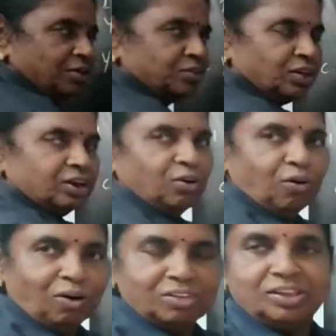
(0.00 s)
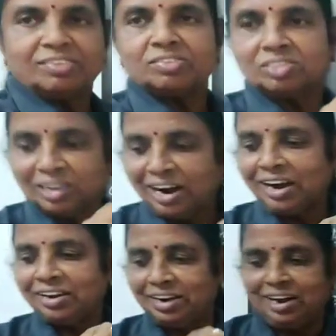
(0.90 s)
So in all these
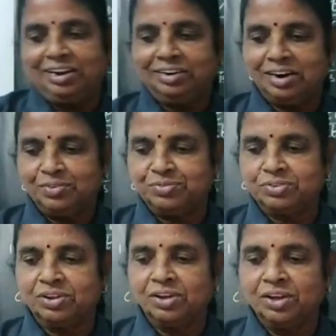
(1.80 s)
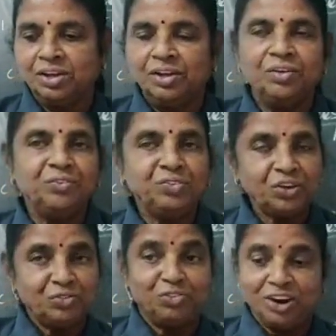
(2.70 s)
three diagrams,
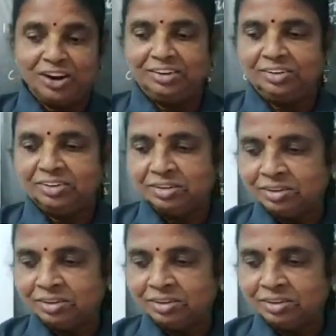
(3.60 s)
we find